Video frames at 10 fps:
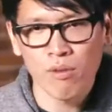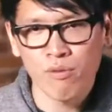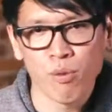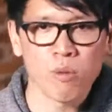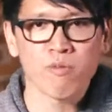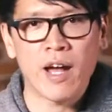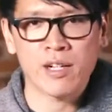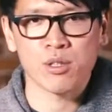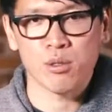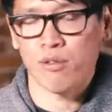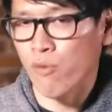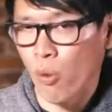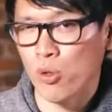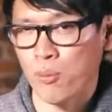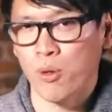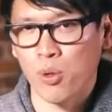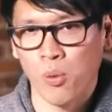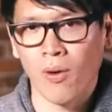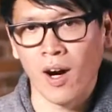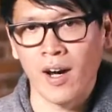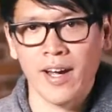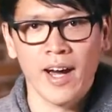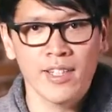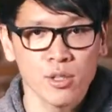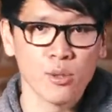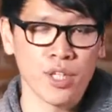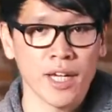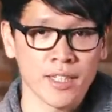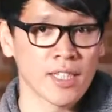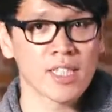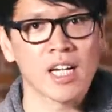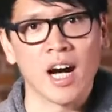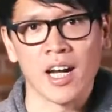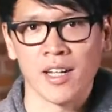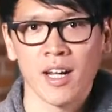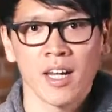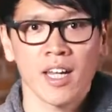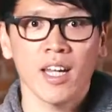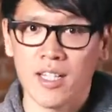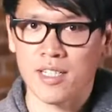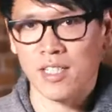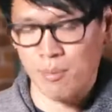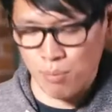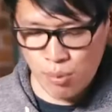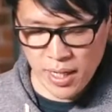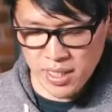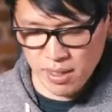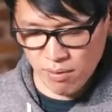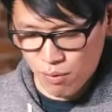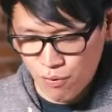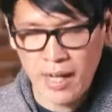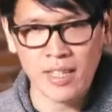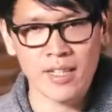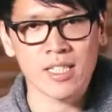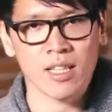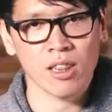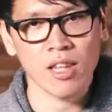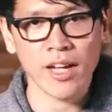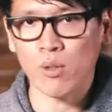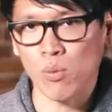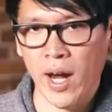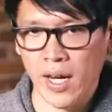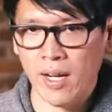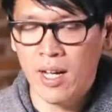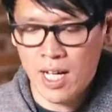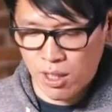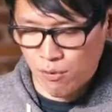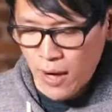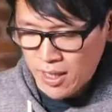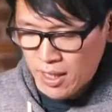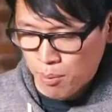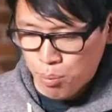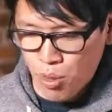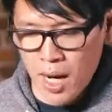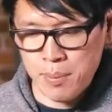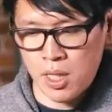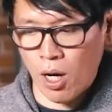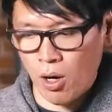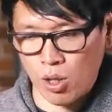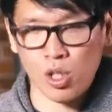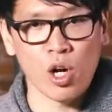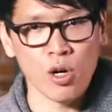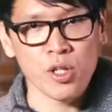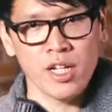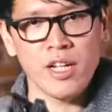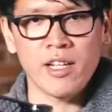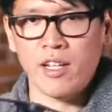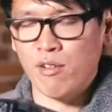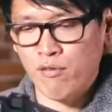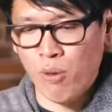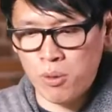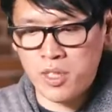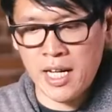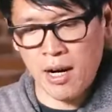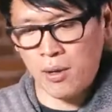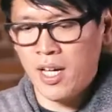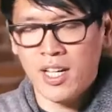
form factor foldable quad, I do think the design is impressive. The fact that it's lightweight, the fact that the props are guarded and then it folds out.